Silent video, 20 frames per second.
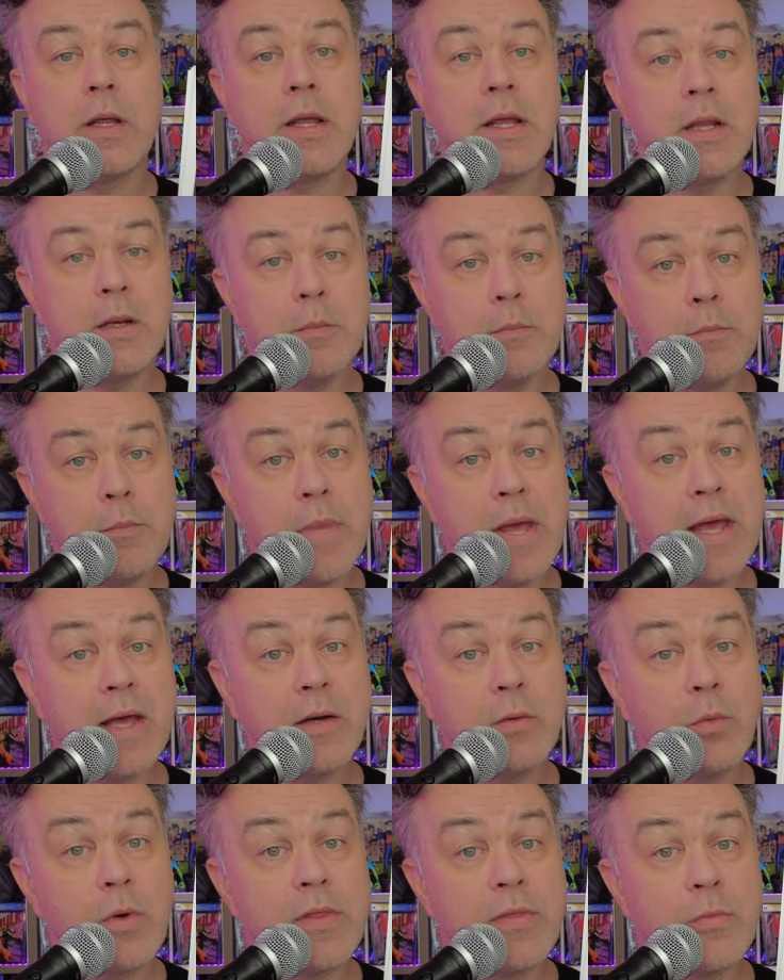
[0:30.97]
In
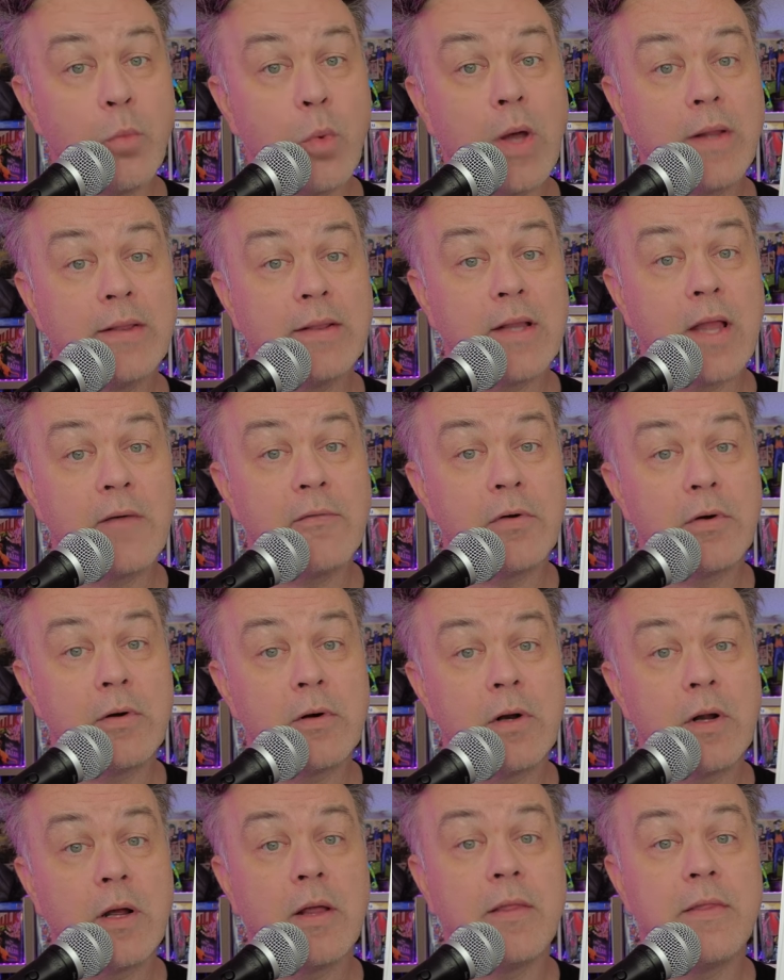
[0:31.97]
bed with one
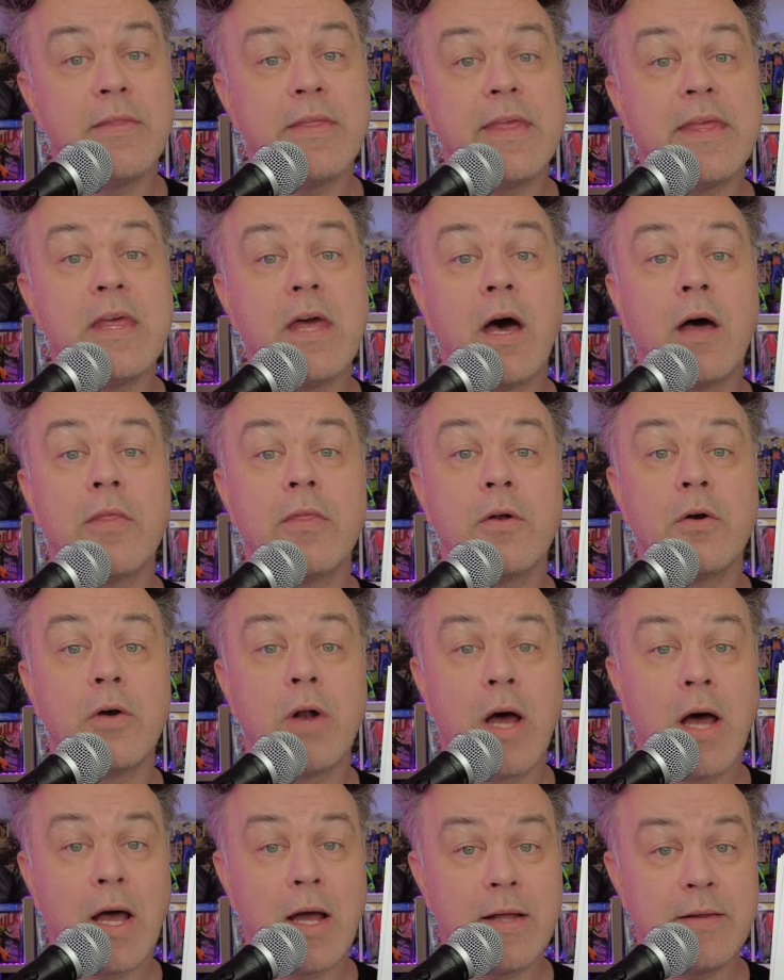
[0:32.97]
lover, the
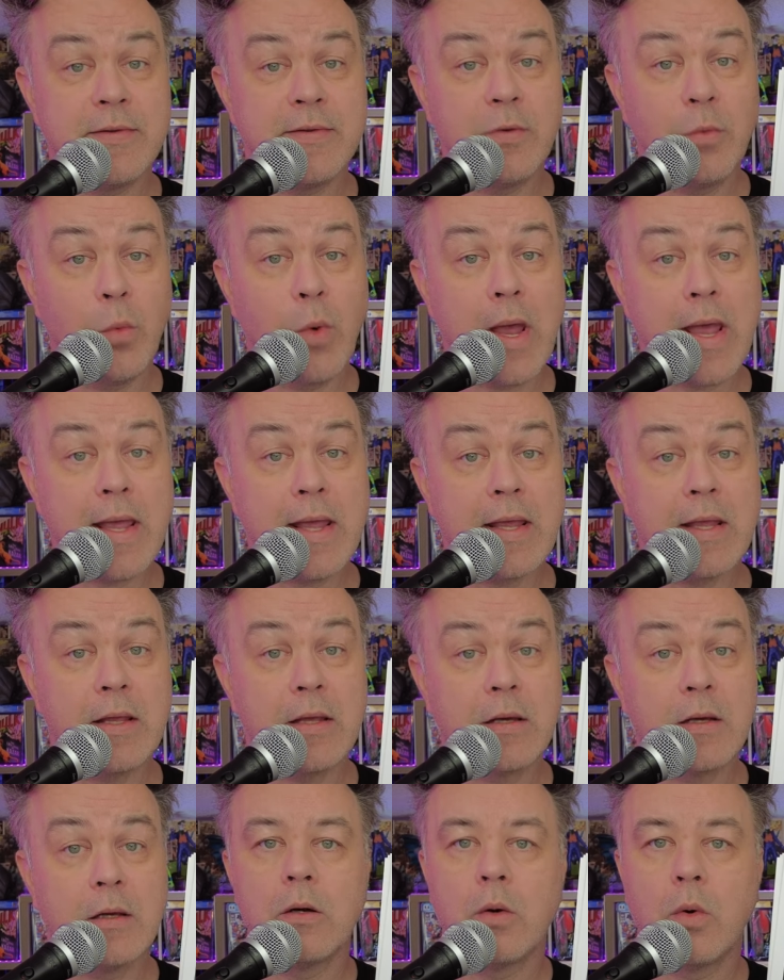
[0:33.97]
other hides
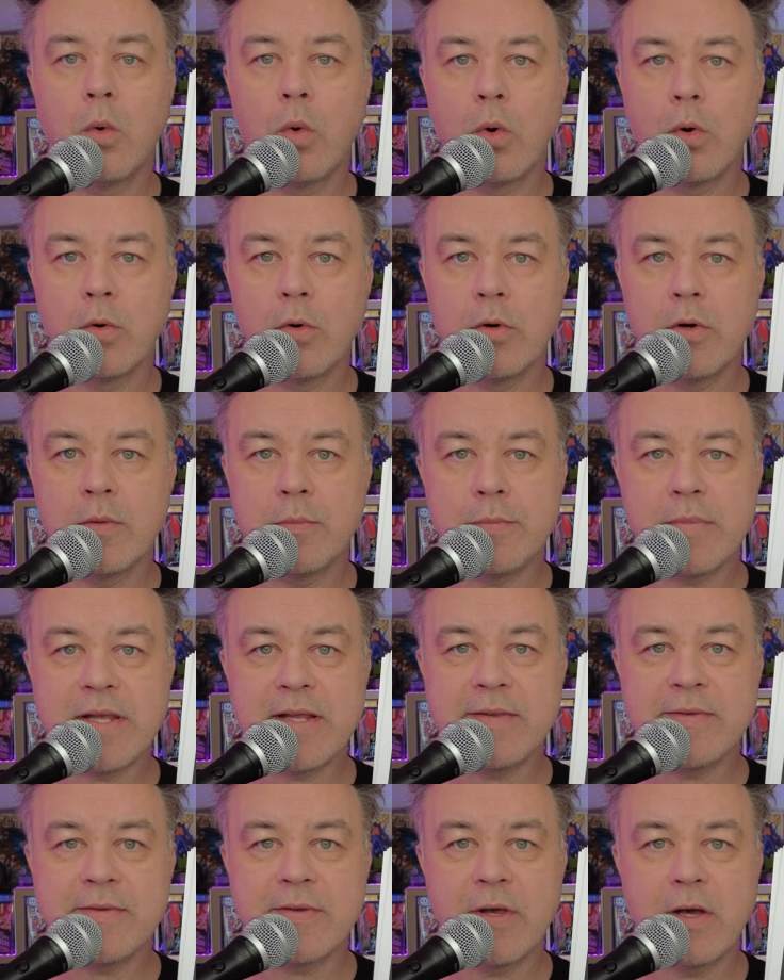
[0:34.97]
away, ordered a
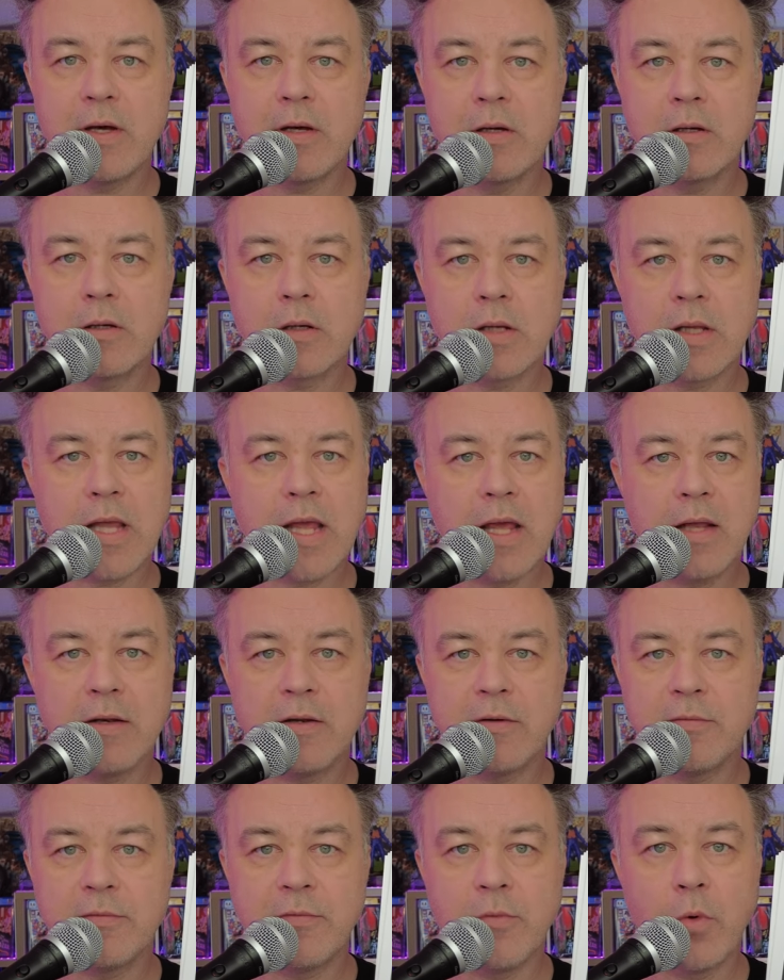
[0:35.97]
pizza,
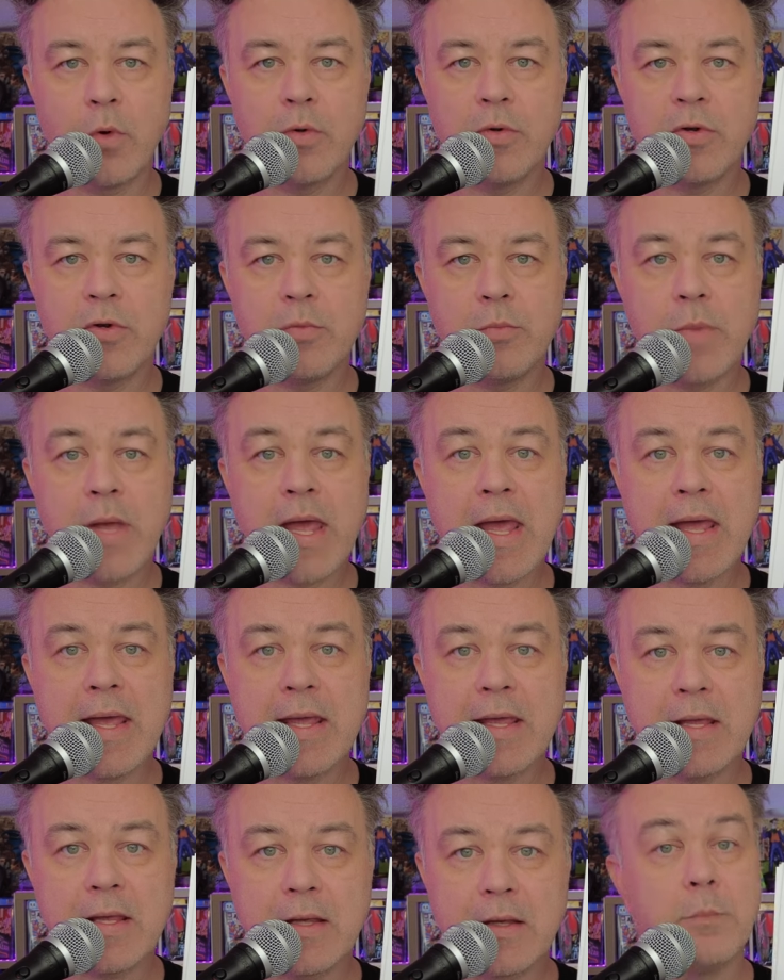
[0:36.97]
can't afford to
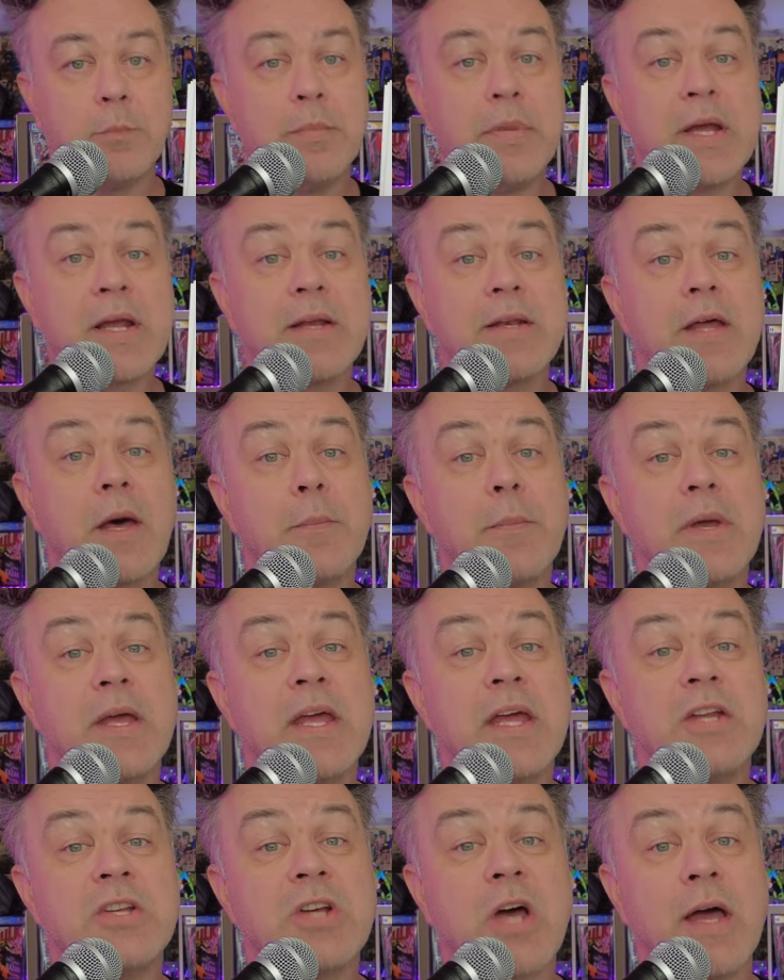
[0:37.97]
pay. Picked up a
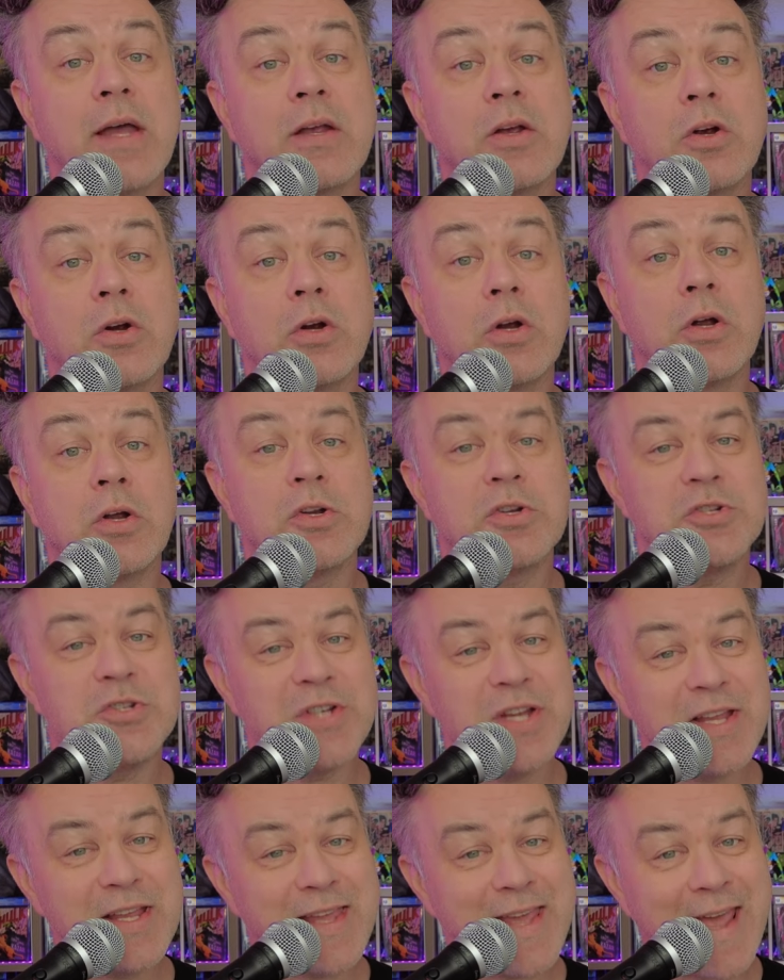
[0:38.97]
hitchhiker,
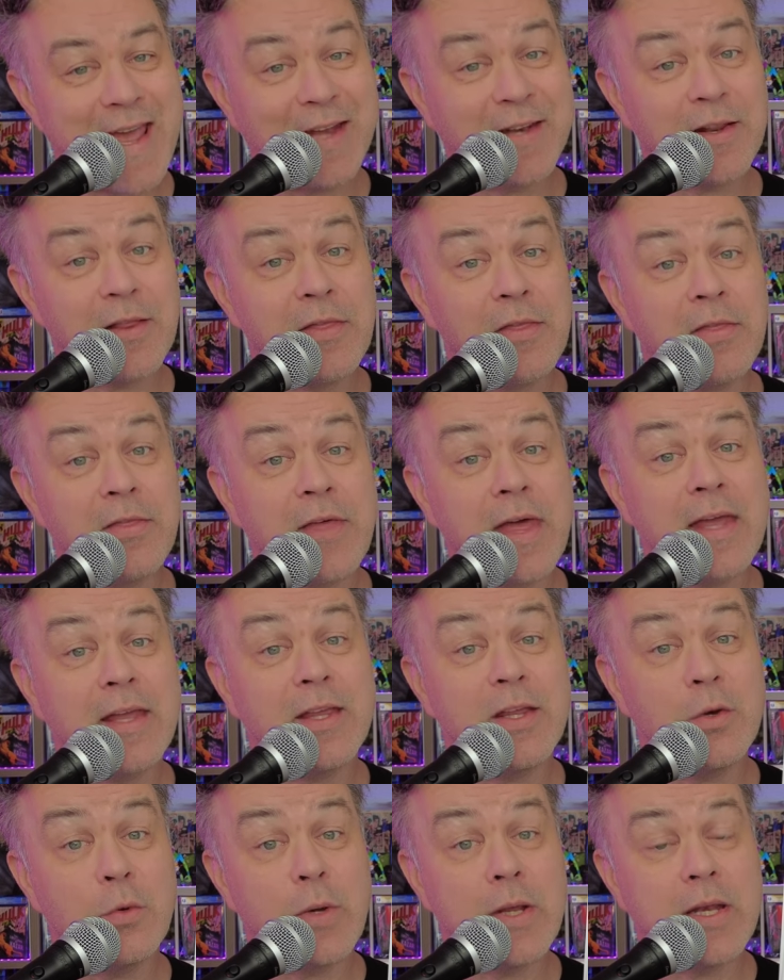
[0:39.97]
she can't
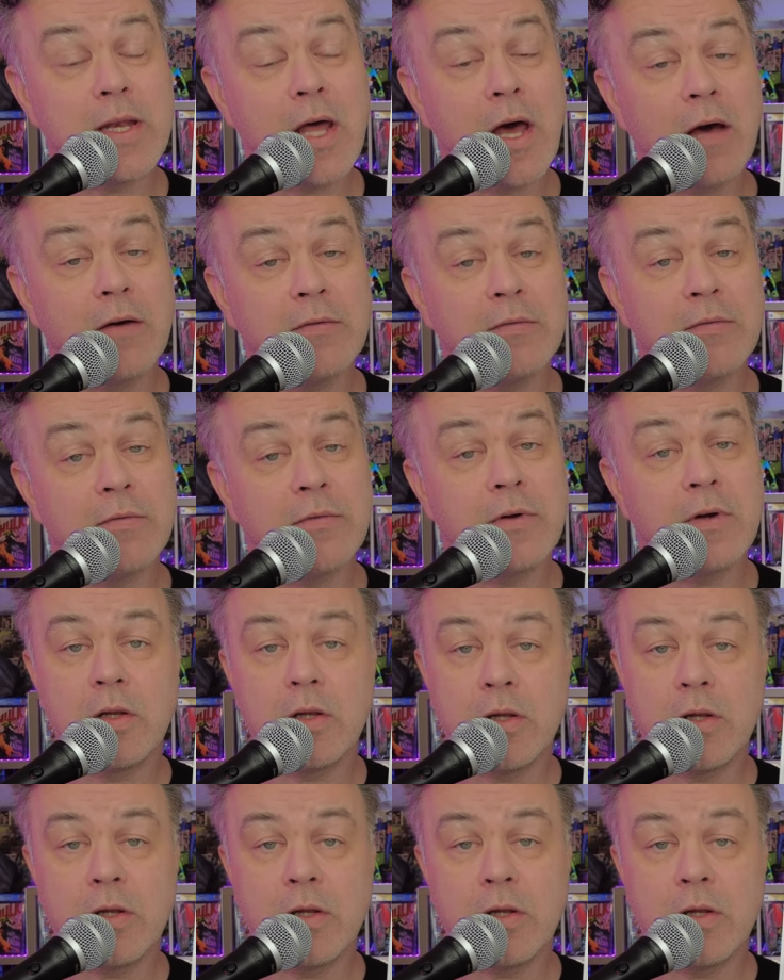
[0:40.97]
thank you enough.